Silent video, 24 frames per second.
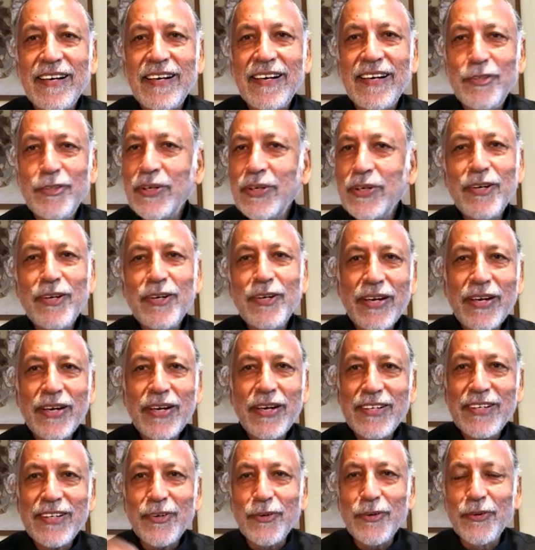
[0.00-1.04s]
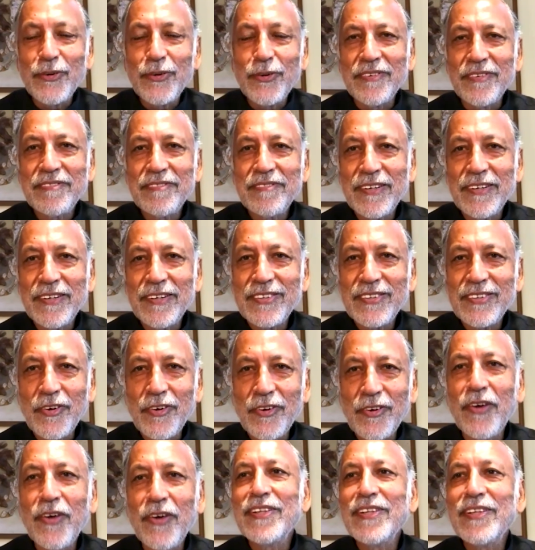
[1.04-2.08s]
you can look at your own, you know,
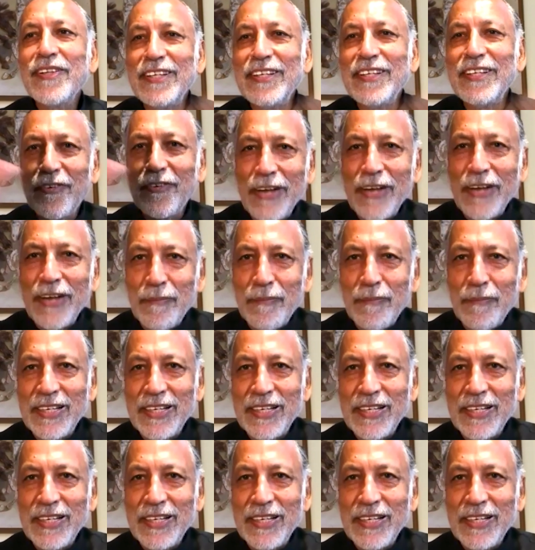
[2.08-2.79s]
talk within your family.